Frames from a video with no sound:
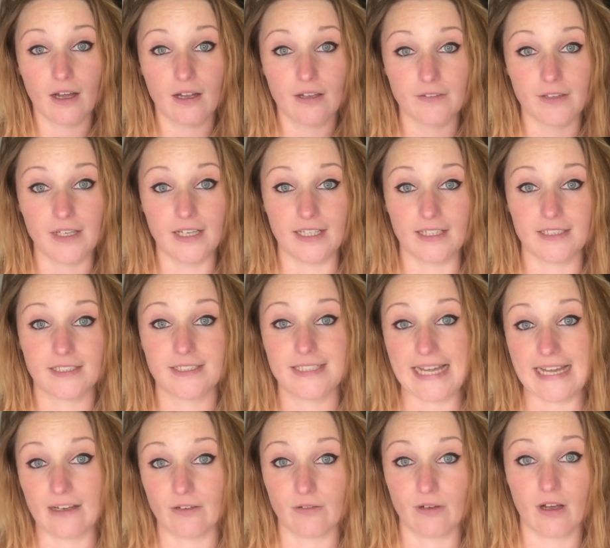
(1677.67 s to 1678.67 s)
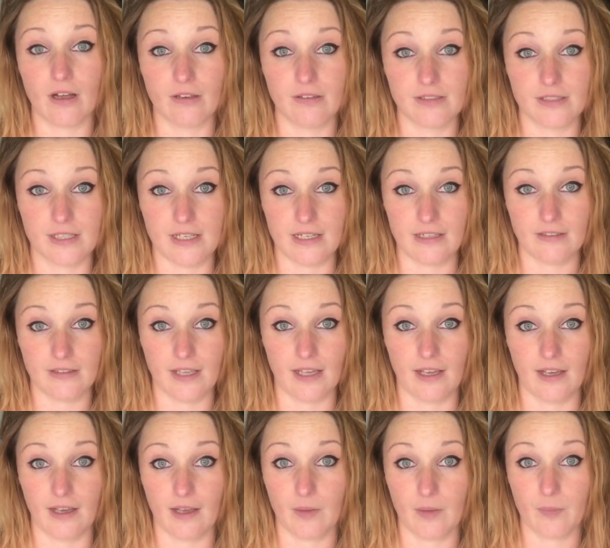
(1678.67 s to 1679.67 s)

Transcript: the link down underneath here,